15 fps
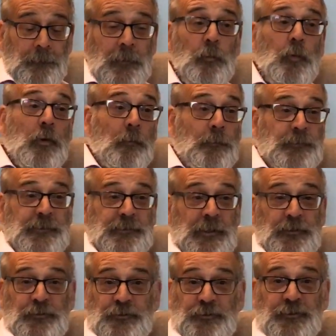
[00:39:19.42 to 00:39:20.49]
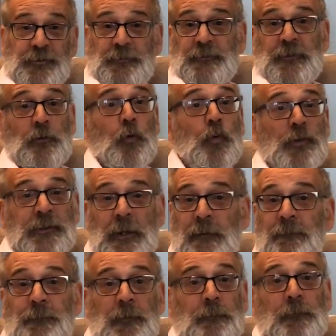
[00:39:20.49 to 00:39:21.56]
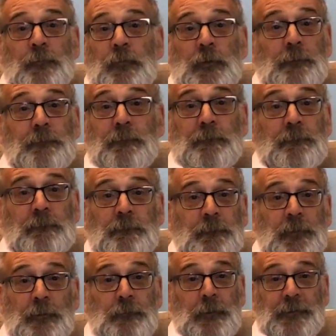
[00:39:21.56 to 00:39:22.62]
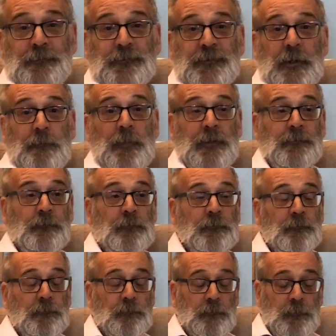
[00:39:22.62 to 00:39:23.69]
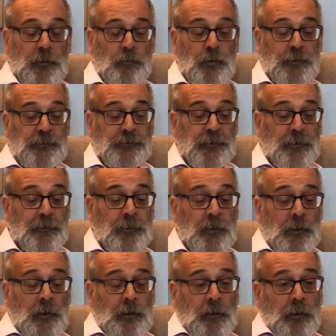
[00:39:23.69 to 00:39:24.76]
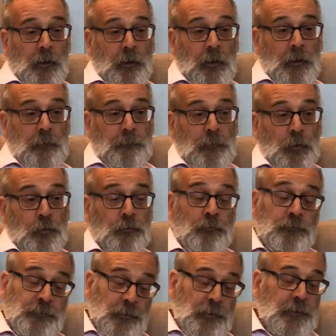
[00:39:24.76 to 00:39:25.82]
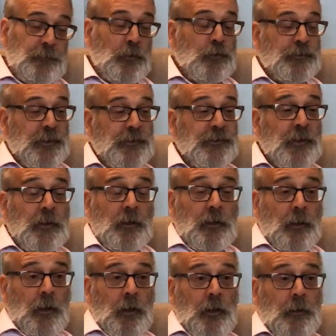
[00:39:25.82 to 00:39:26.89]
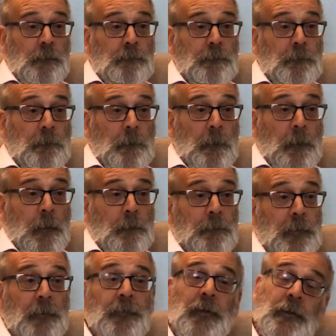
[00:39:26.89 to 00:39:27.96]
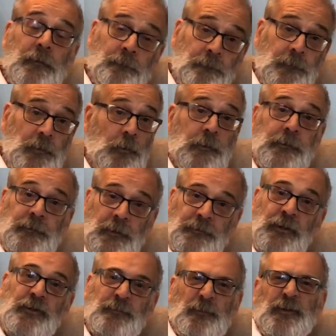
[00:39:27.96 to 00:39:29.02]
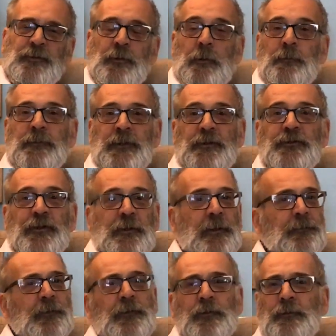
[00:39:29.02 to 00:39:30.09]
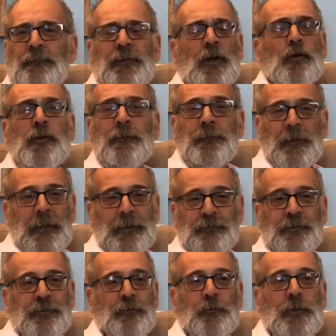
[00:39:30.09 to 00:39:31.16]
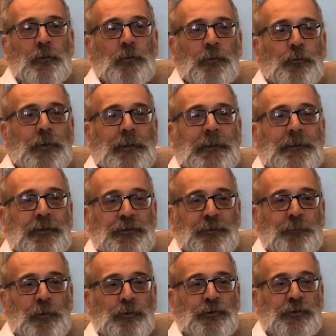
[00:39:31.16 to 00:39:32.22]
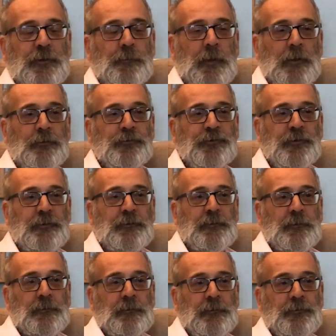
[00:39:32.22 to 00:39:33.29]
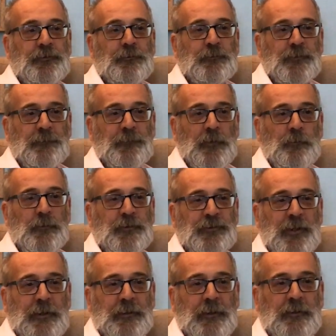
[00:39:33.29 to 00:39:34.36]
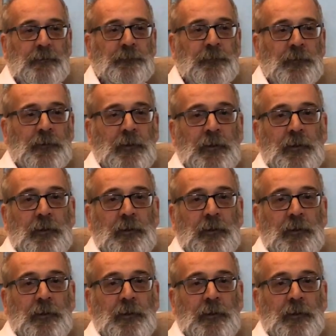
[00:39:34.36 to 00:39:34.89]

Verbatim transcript: there were obviously tensions, as there always have been, where you know lesbians, mm -hmm. gay men are working together, um, or certainly in those days. Um, but I think, you know, it does misrepresent it. And I think the, the only thing actually that we were really disappointed about in, in terms of the film is that kind of